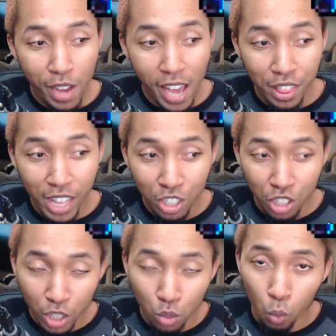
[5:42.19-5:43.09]
and then
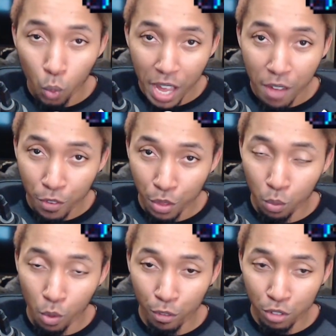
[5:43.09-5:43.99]
just wait for the
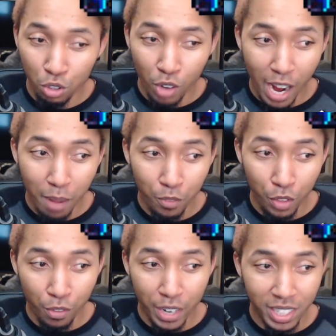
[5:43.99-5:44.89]
wolf trap for
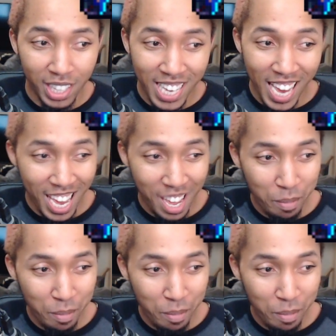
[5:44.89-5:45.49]
the rest of the game.